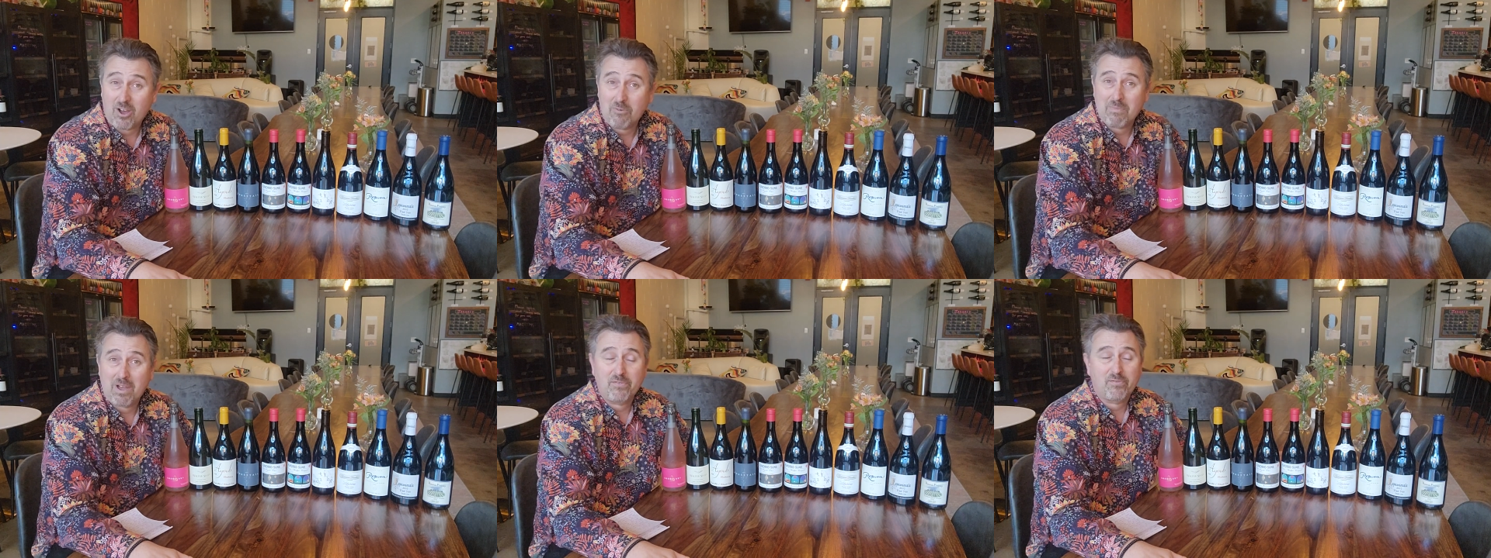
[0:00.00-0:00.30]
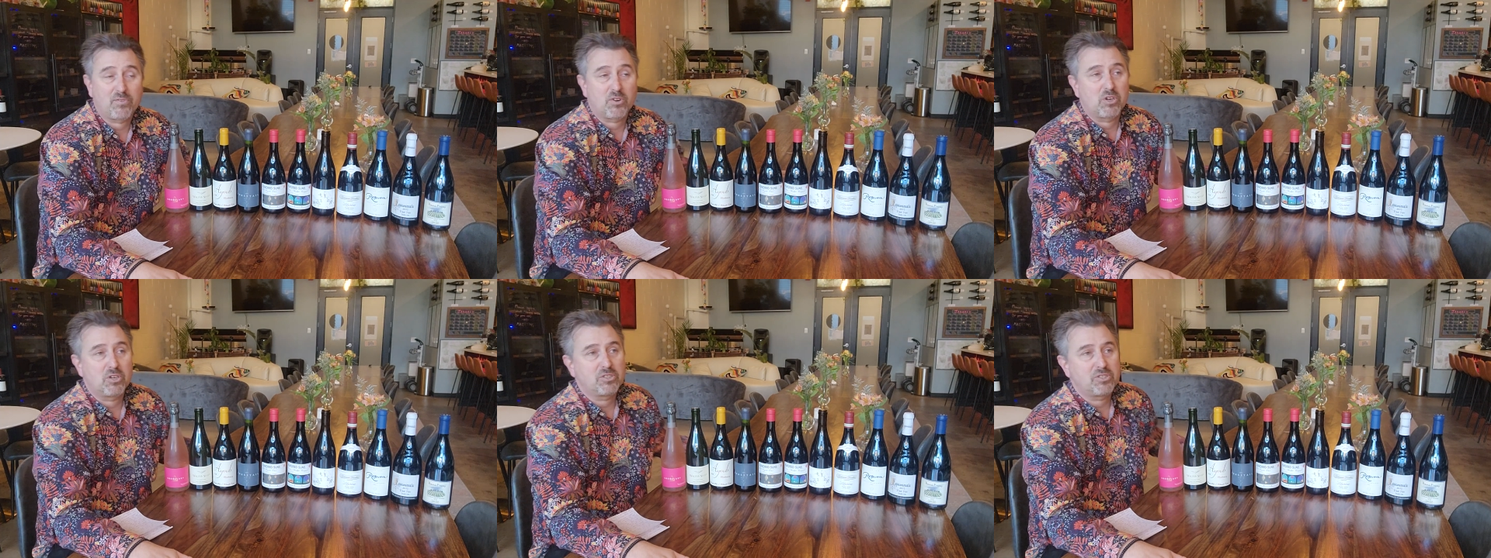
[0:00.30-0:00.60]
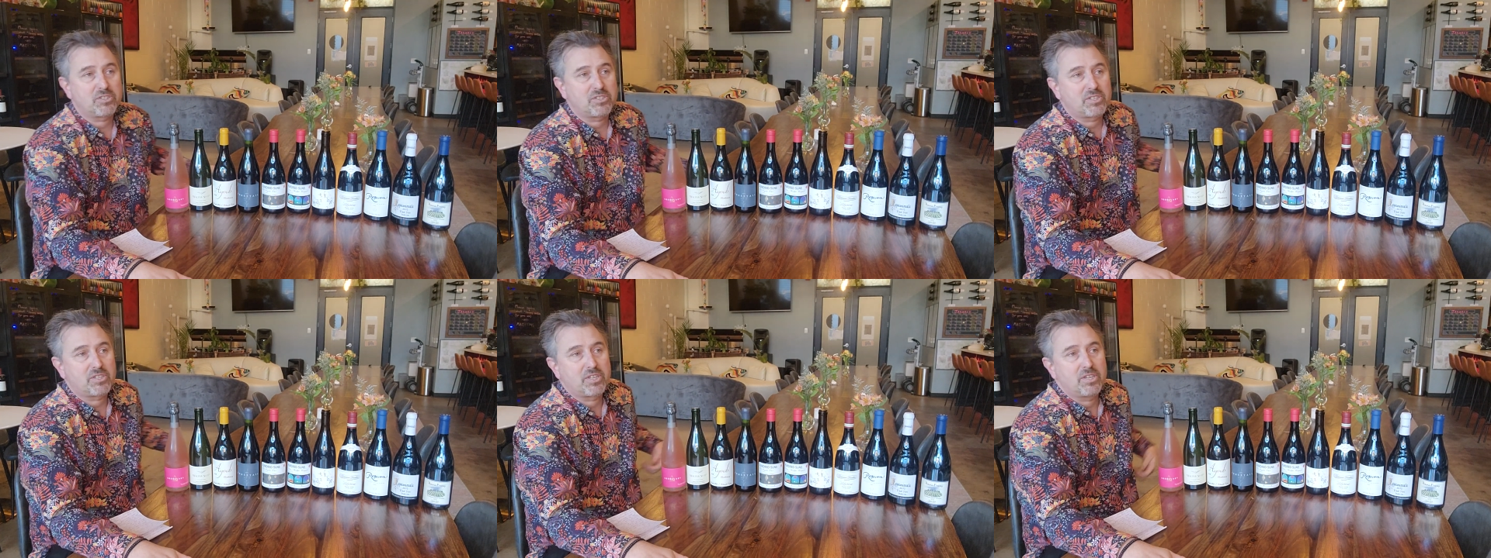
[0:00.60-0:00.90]
My
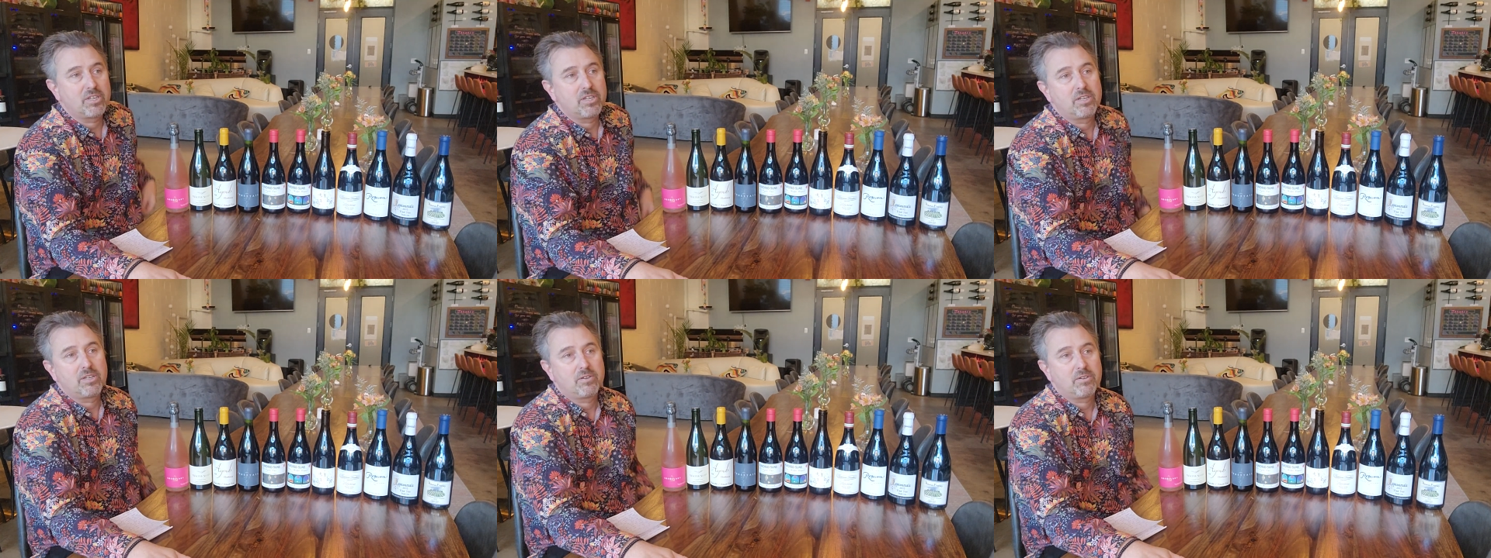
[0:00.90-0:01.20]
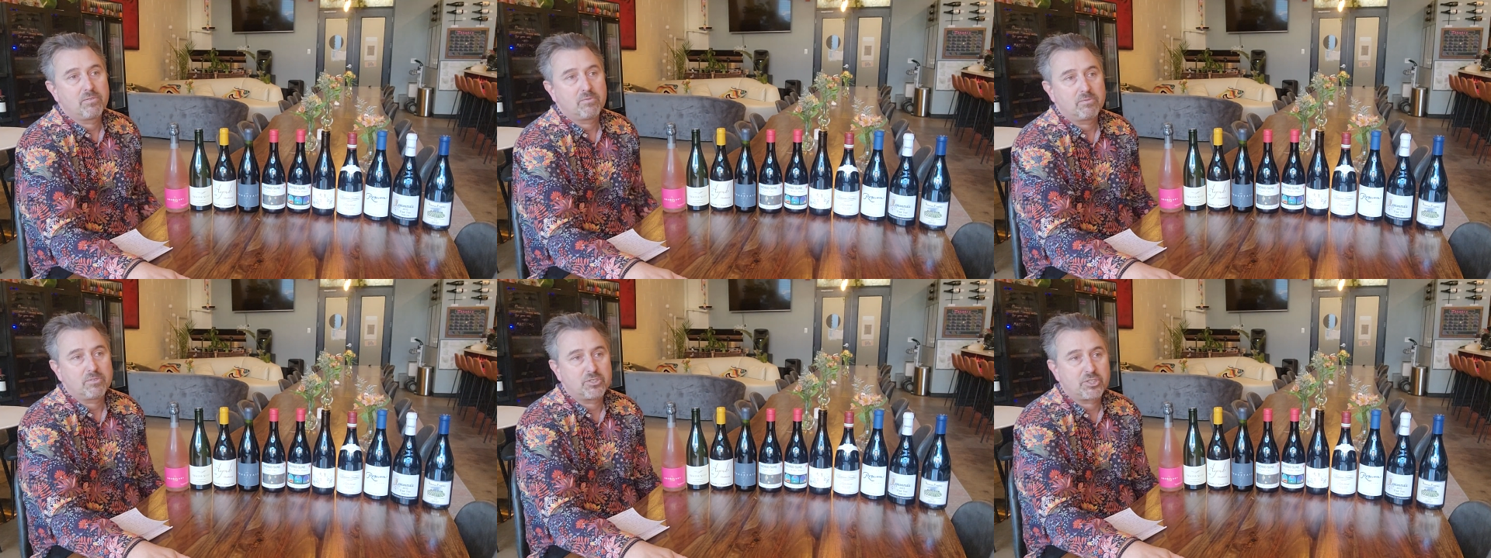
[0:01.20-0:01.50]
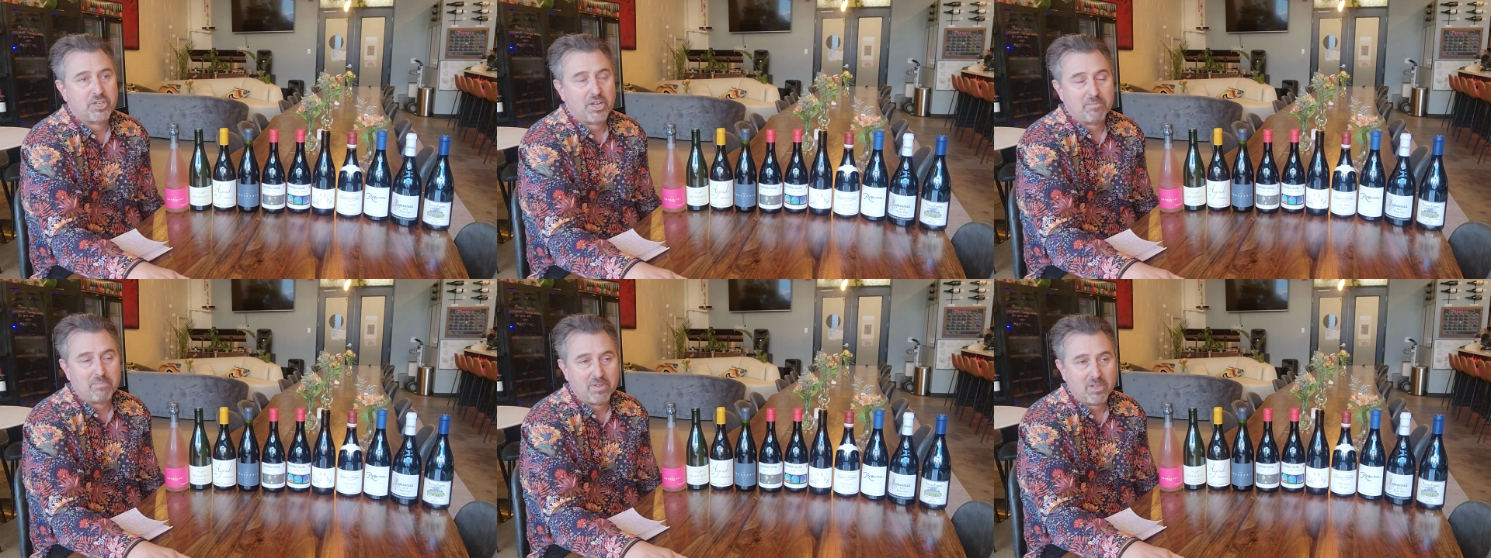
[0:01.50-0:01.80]
first
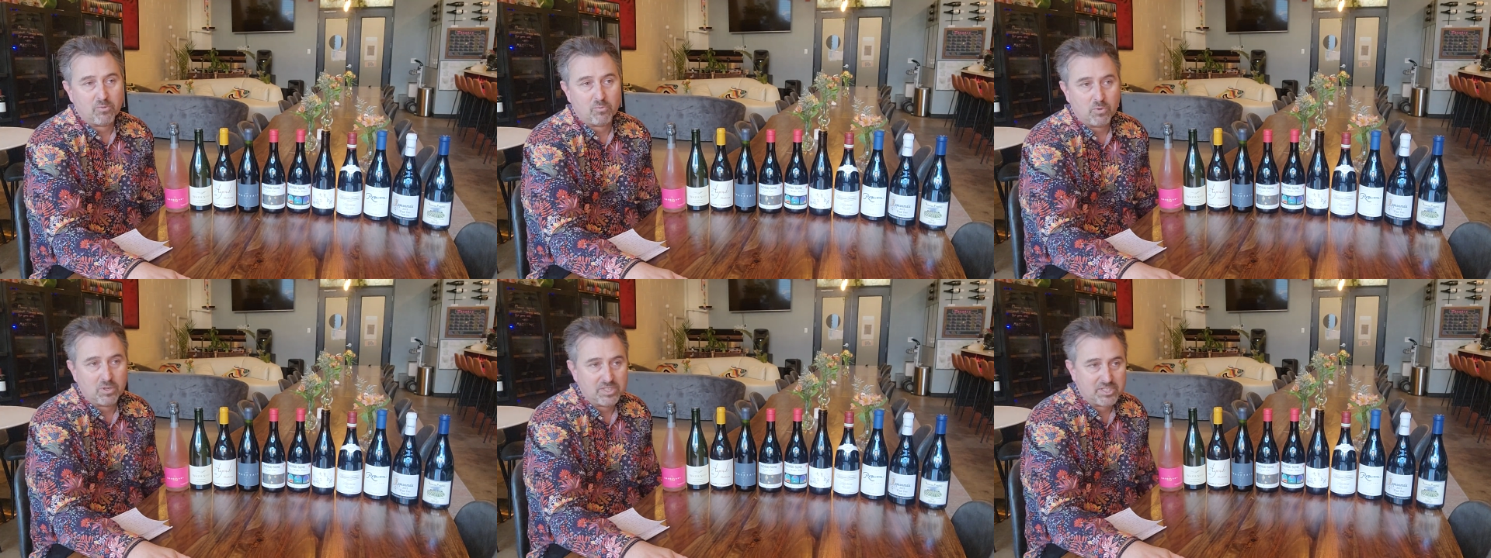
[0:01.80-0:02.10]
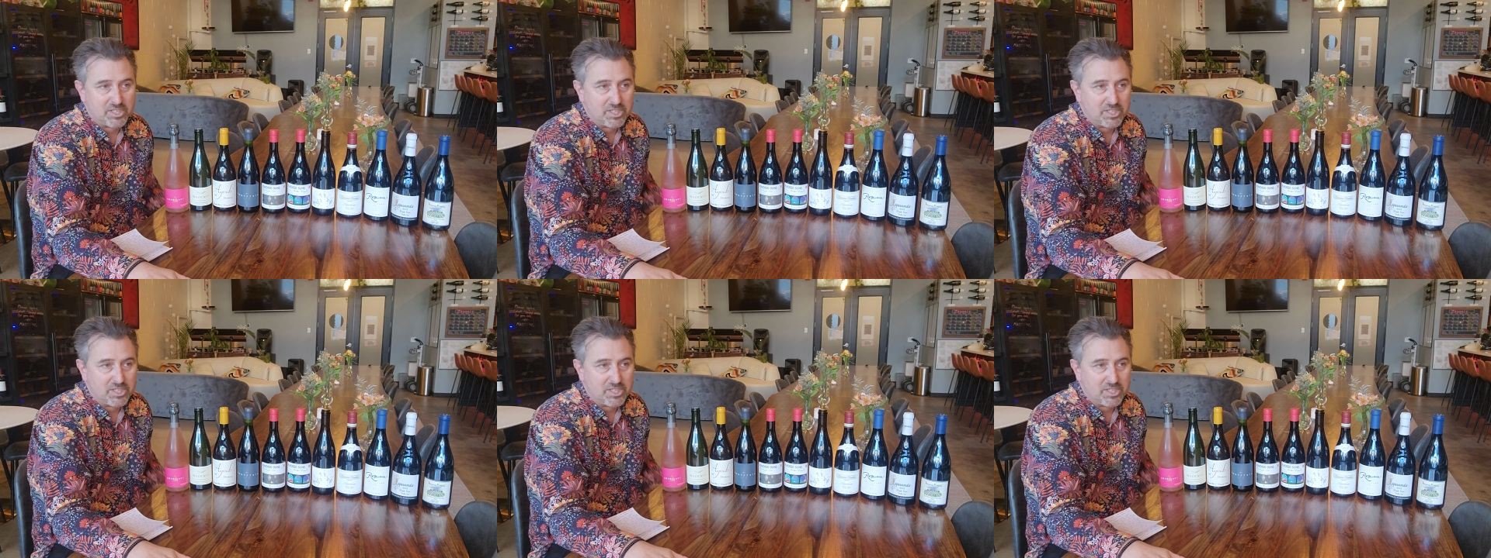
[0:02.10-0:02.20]
shipment was